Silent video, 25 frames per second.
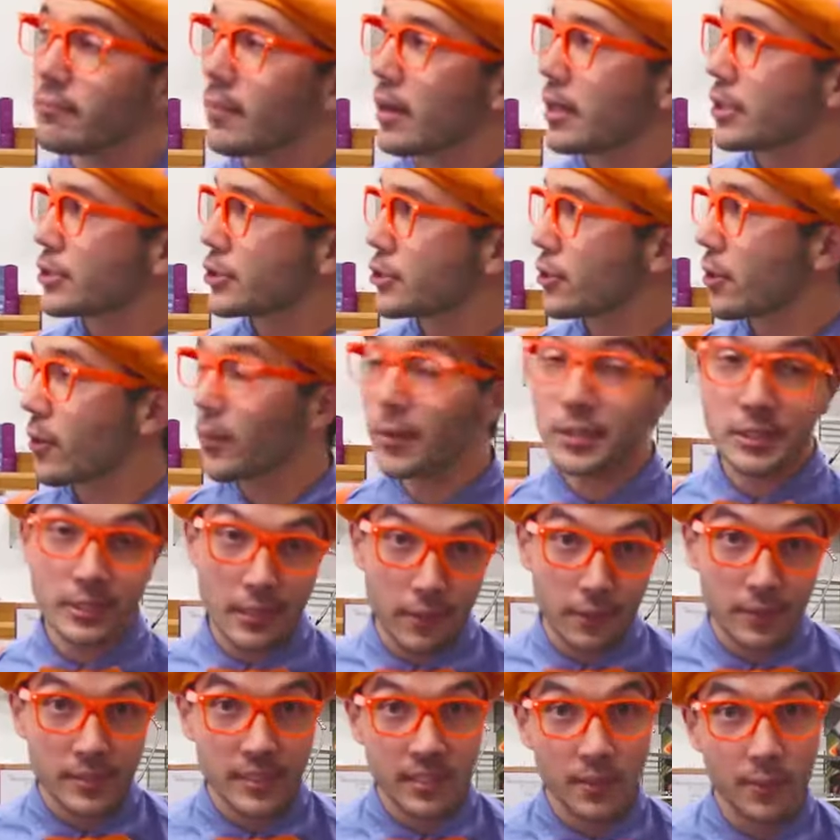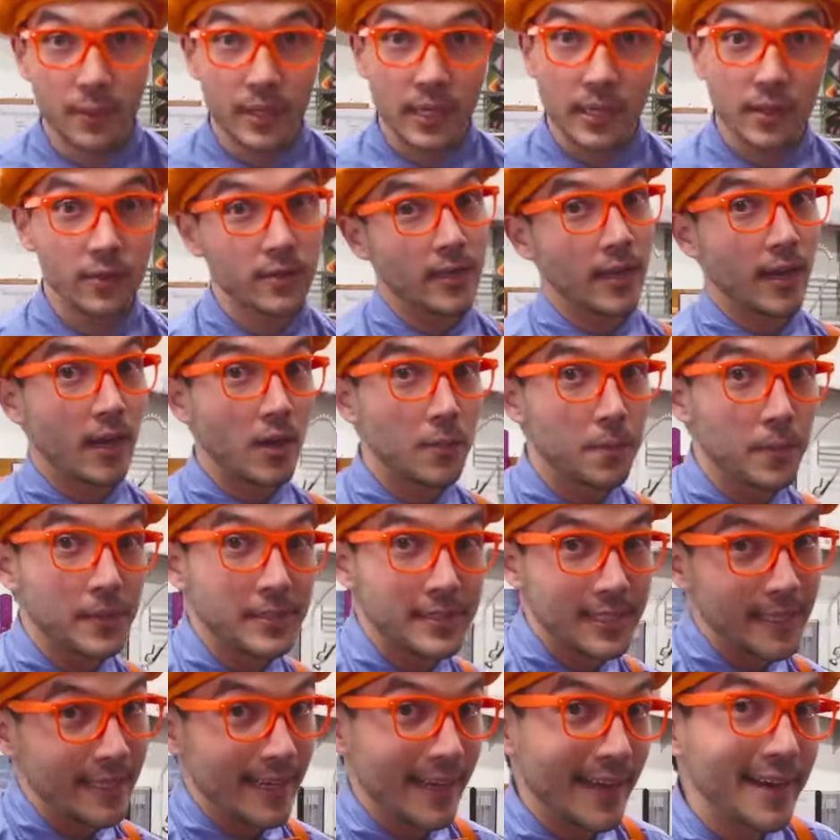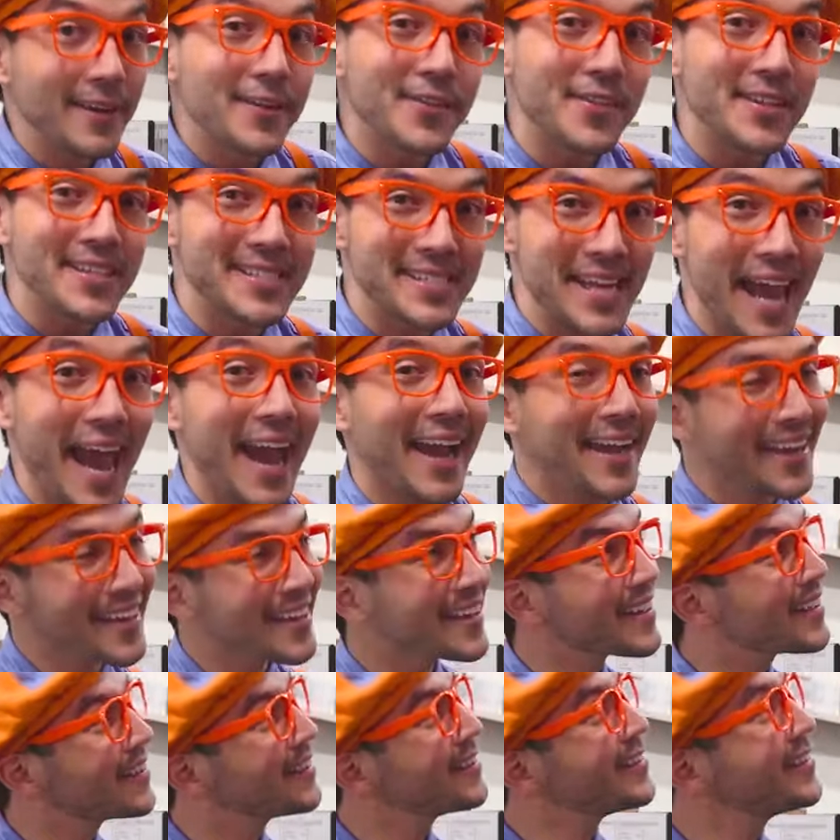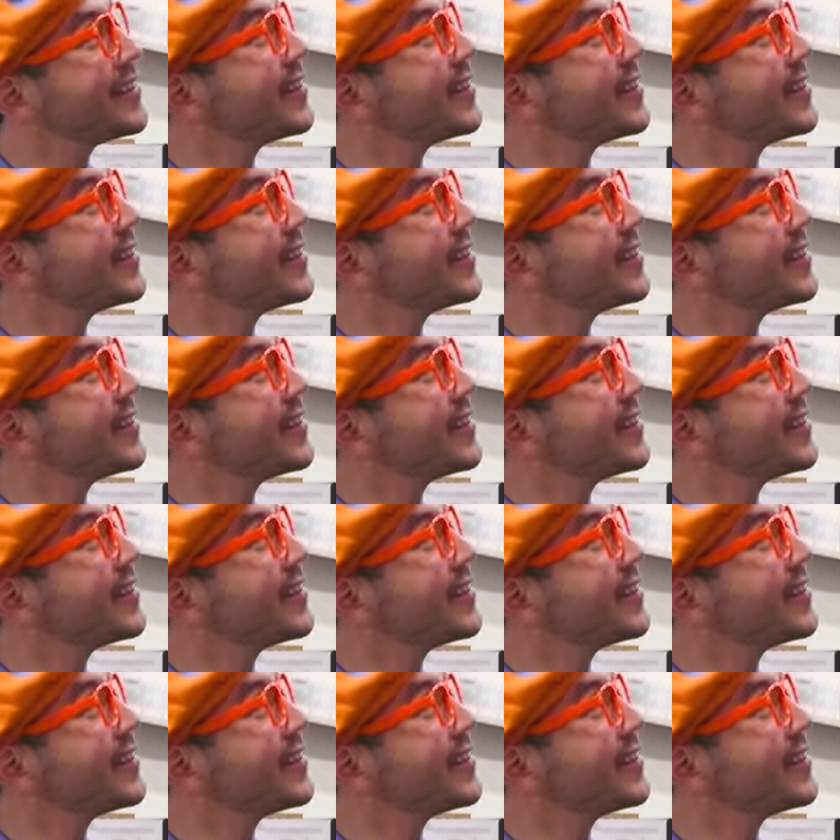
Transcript: I sure wish there was someone here to help us get a healthy snack.